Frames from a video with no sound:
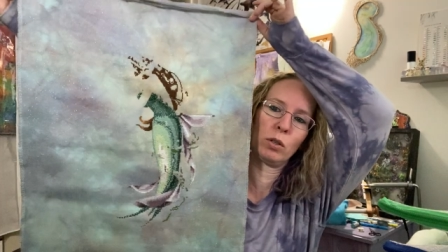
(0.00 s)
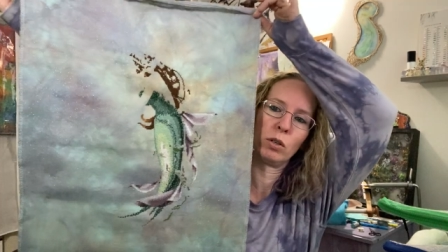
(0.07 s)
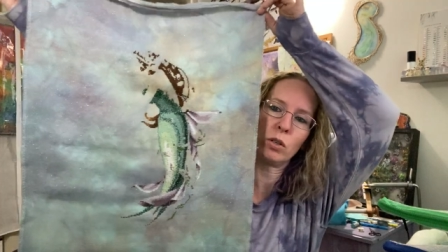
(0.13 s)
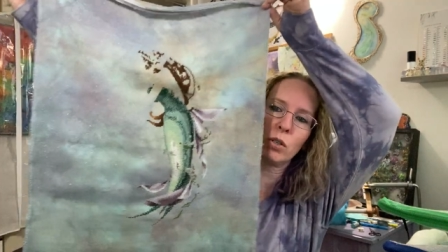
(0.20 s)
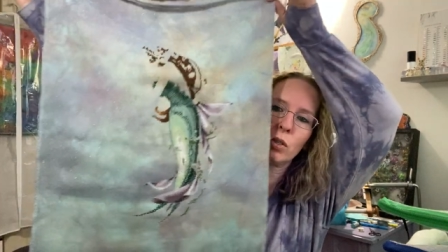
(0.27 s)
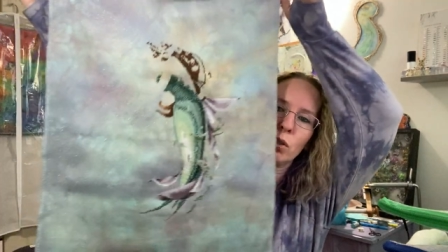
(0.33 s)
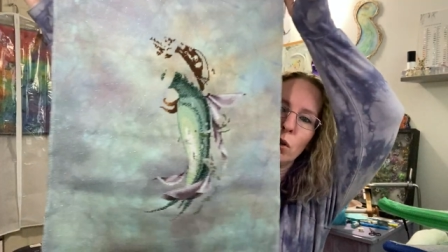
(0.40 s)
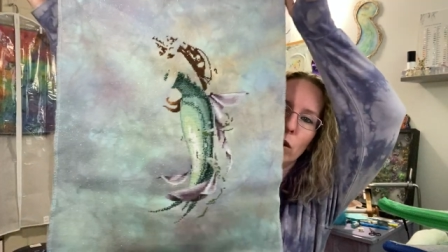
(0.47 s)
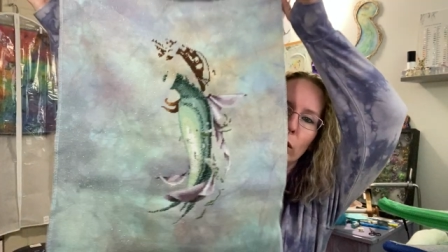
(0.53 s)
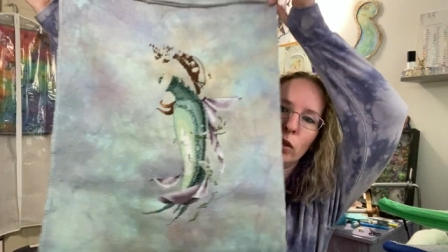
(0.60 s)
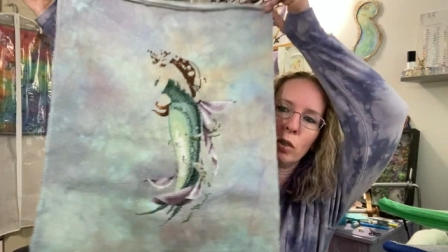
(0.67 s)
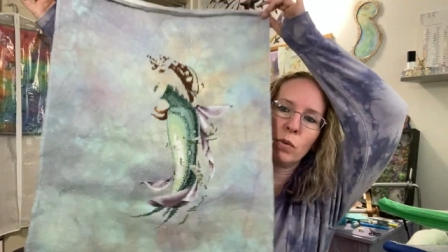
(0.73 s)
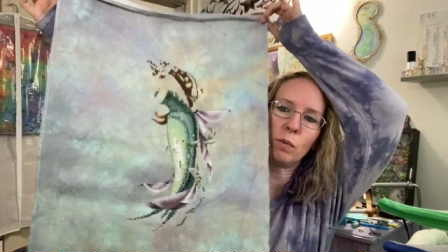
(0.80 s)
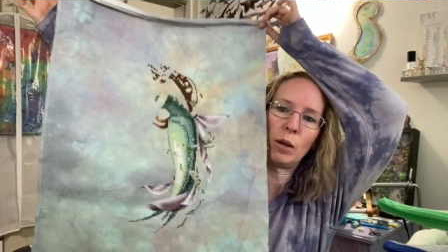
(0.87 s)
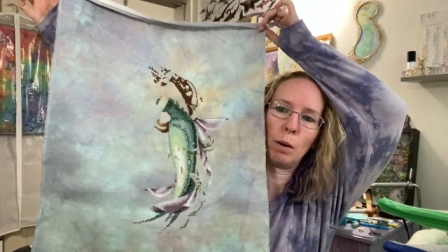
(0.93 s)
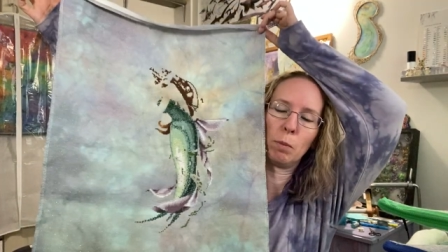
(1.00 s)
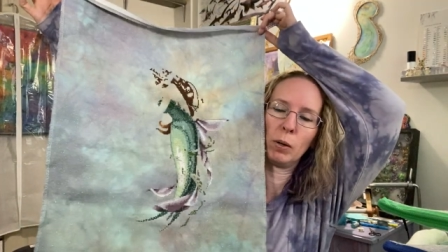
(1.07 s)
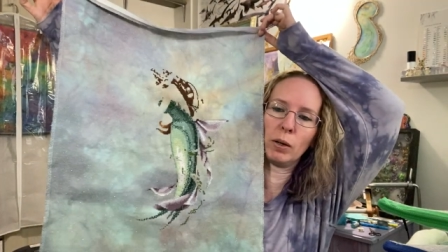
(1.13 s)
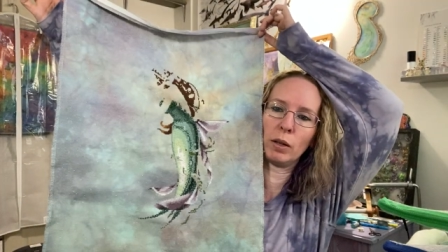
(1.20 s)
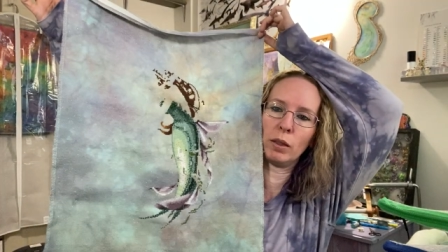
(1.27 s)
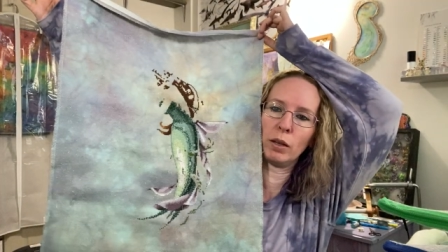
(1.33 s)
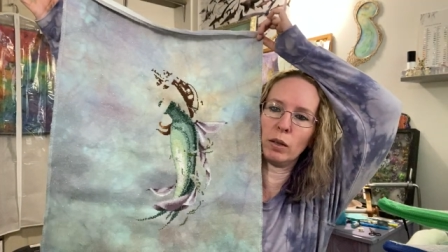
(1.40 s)
looks on this fabric.
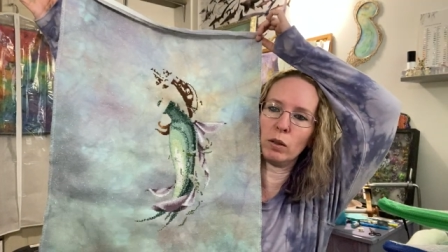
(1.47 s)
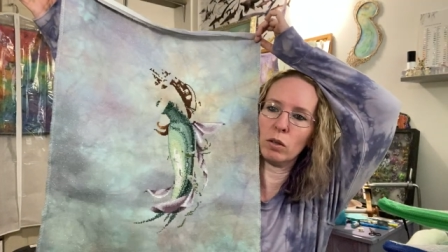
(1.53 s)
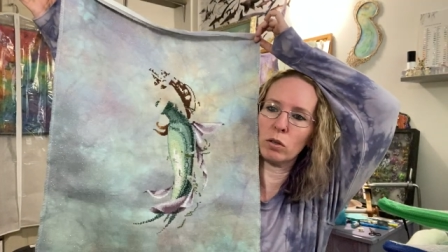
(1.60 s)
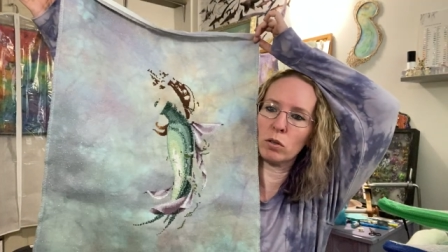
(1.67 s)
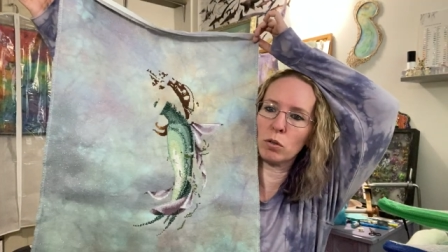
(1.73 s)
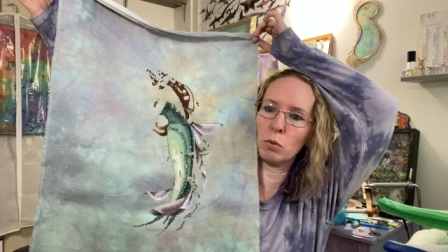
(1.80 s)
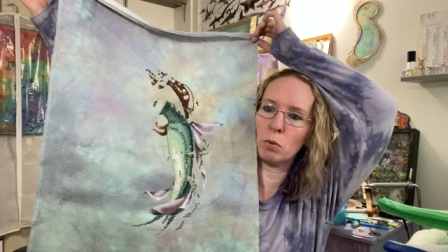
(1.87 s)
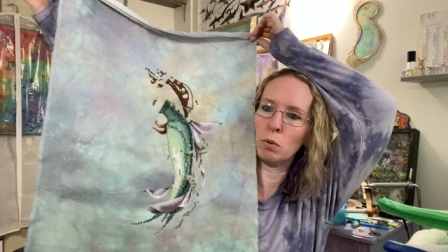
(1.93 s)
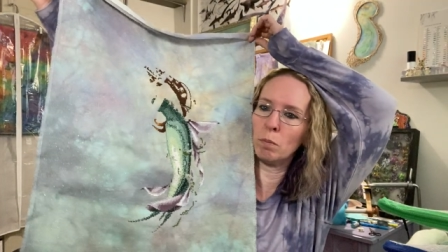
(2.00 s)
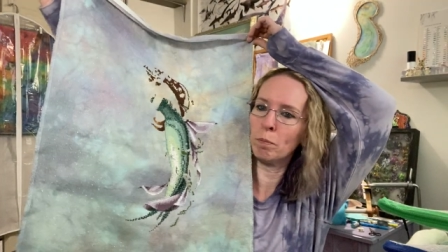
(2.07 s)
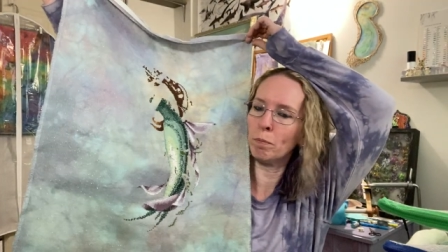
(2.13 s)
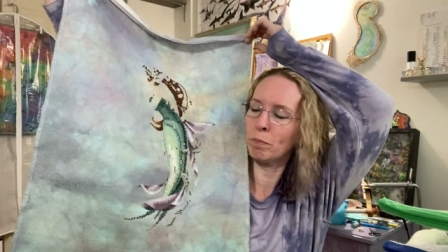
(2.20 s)
I think it looks cool.